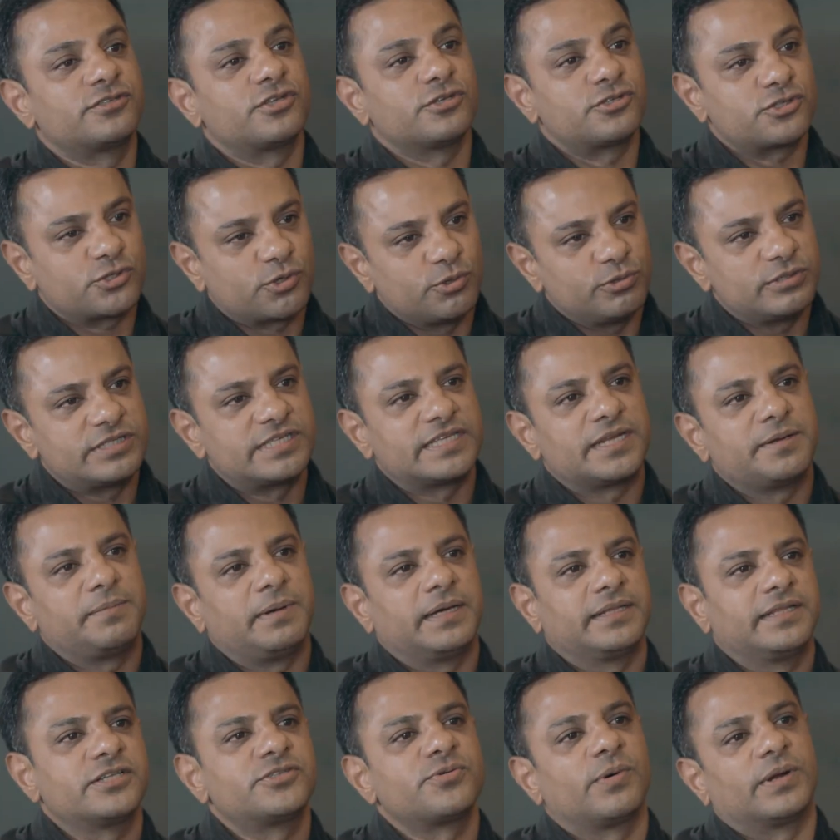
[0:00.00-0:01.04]
so school
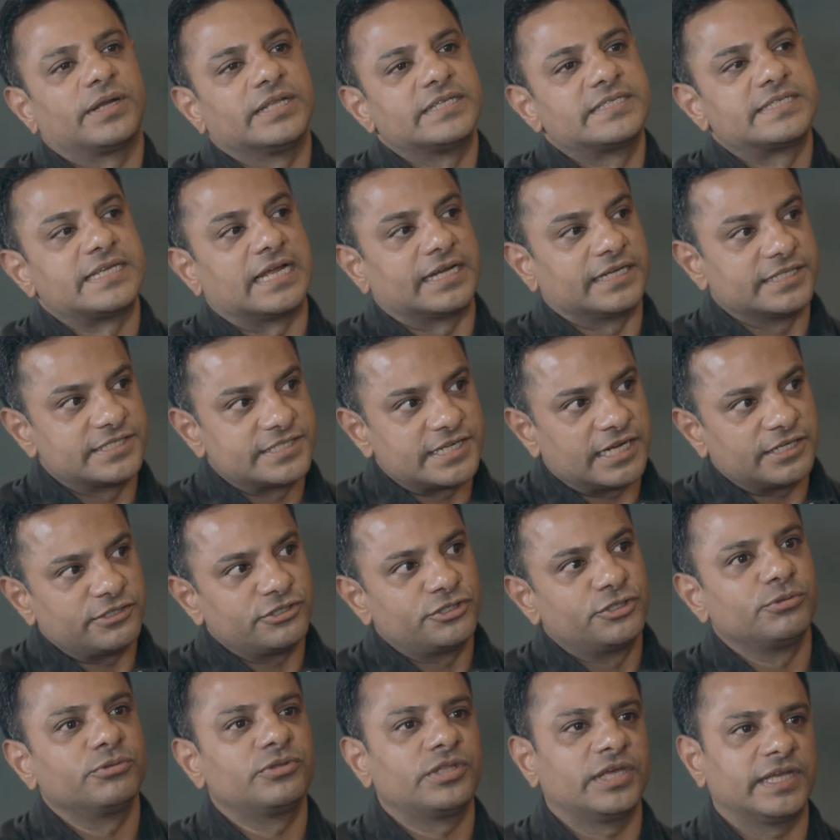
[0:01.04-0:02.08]
cinema, that's what it's done. It's
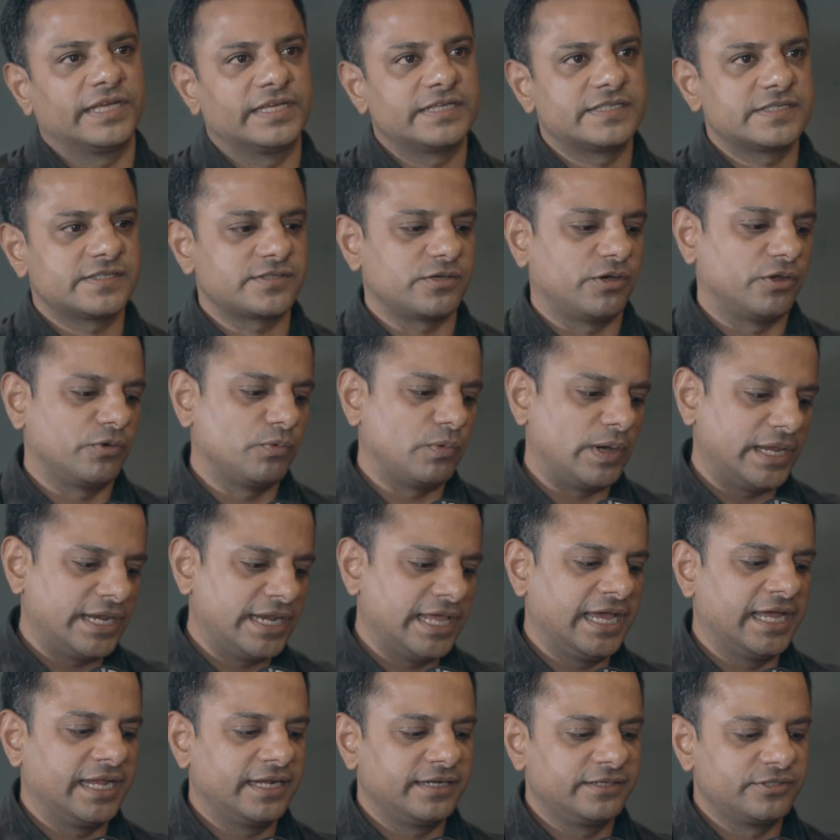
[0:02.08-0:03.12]
done two things. On one
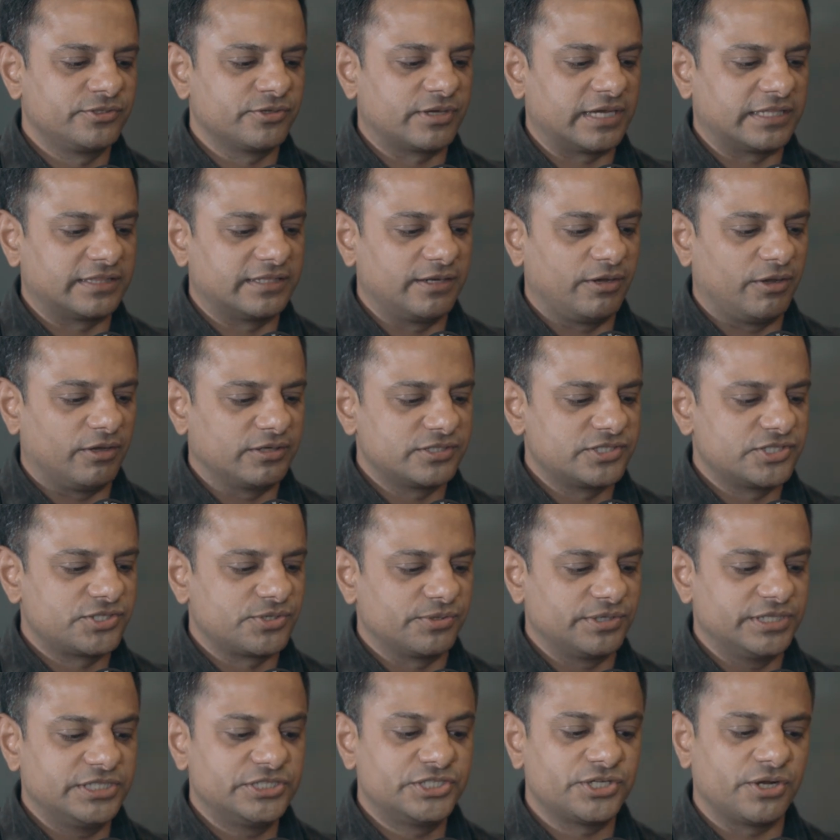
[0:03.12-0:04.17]
hand, to cut the long
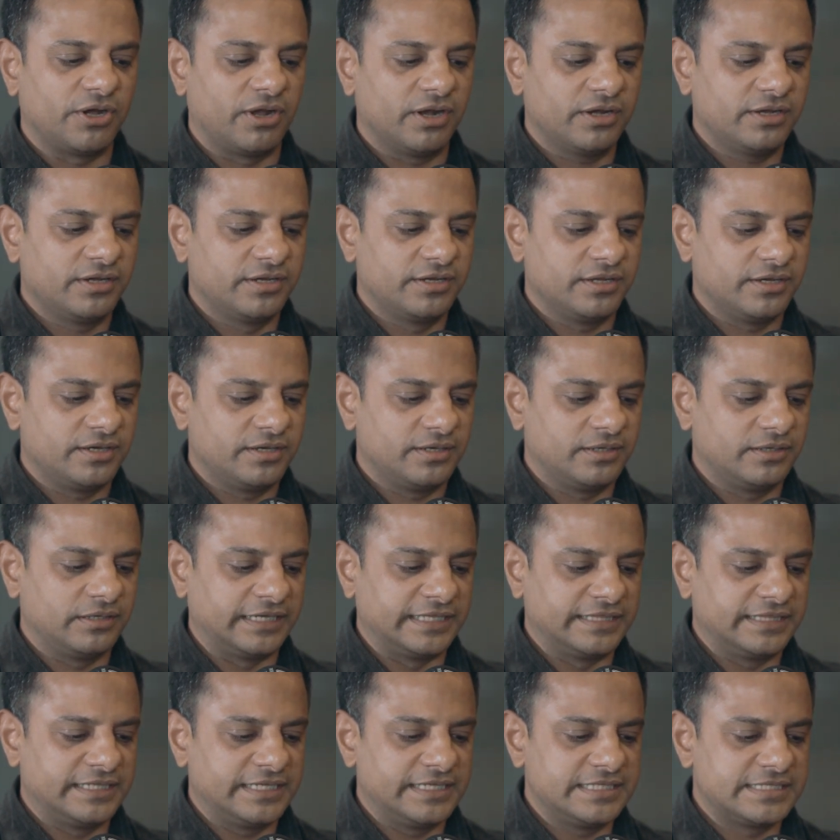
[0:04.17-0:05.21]
story short,
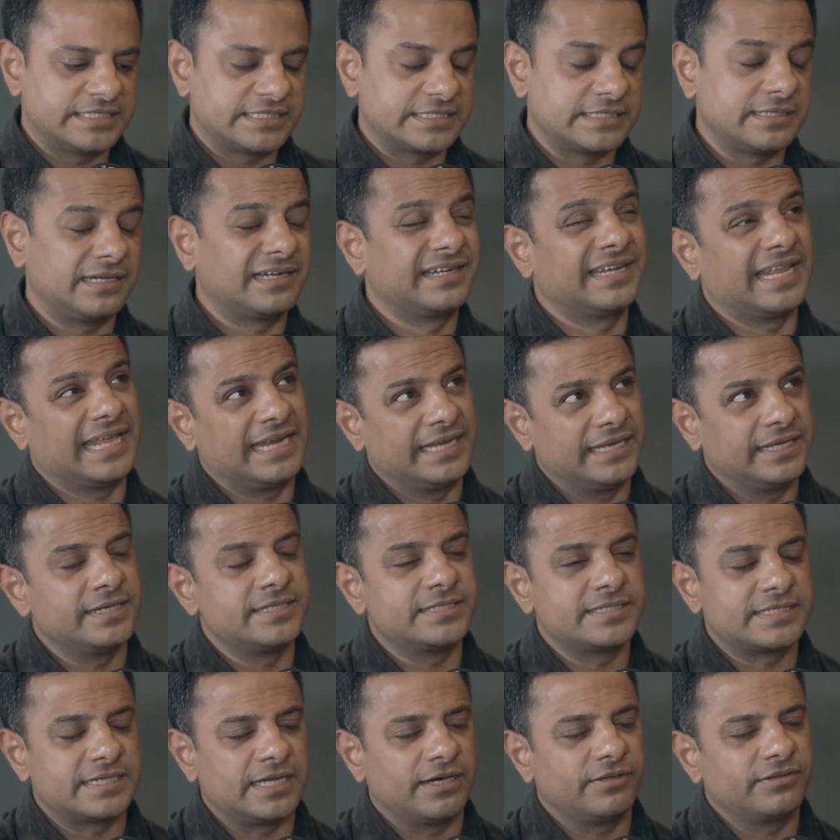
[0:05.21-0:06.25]
in these 10
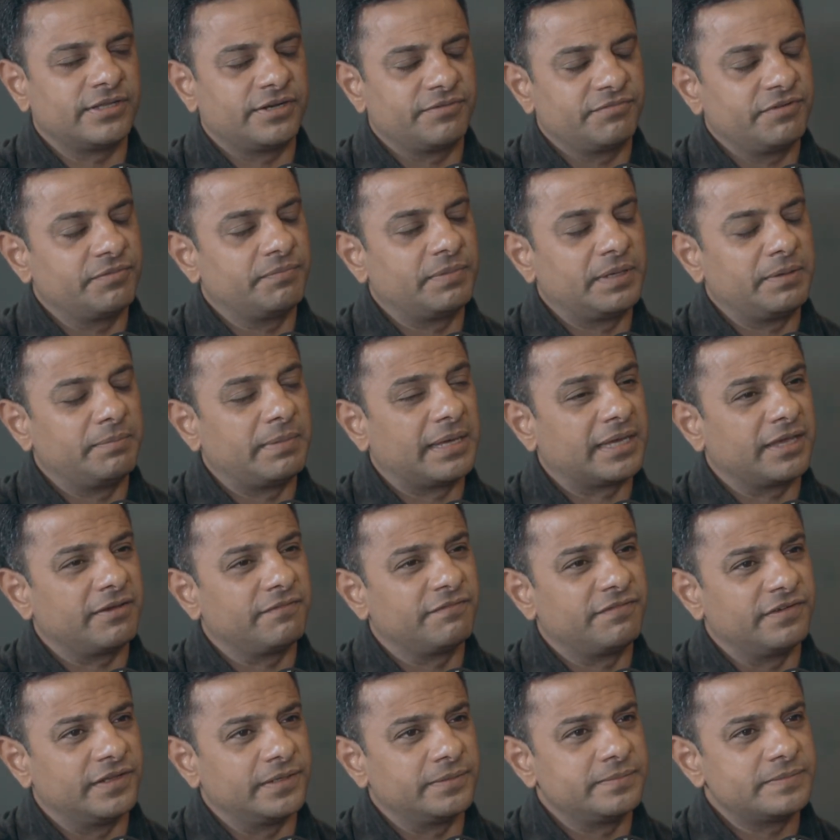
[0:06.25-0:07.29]
years now that we've been
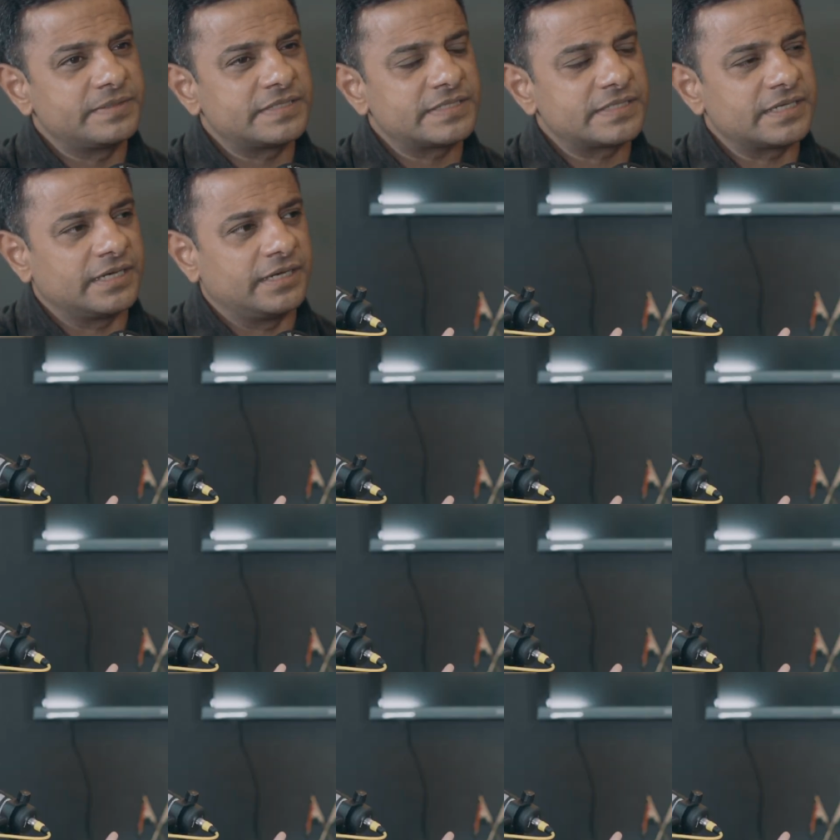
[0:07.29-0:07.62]
making films,